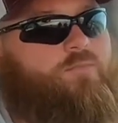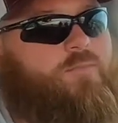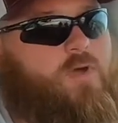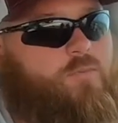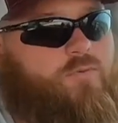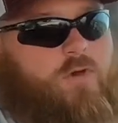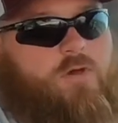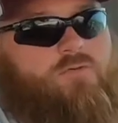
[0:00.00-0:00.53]

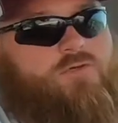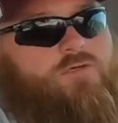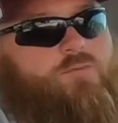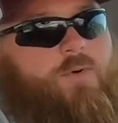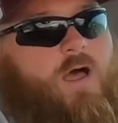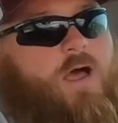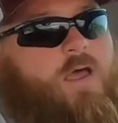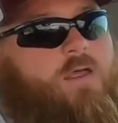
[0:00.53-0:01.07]
approached
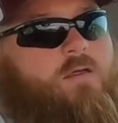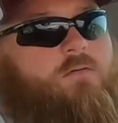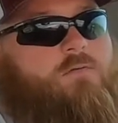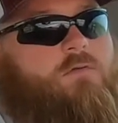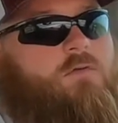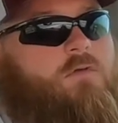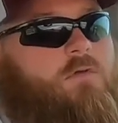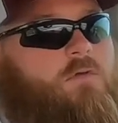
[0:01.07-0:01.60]
by
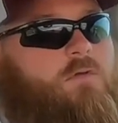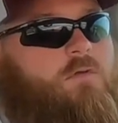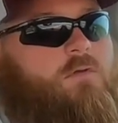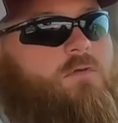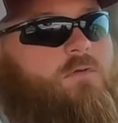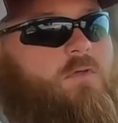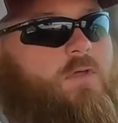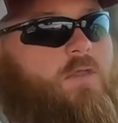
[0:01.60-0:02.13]

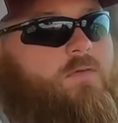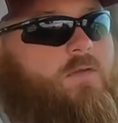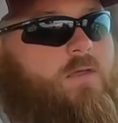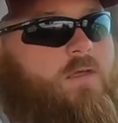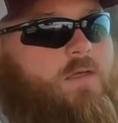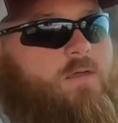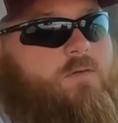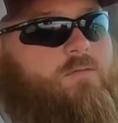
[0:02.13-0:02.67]

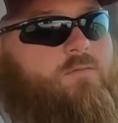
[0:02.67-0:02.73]
the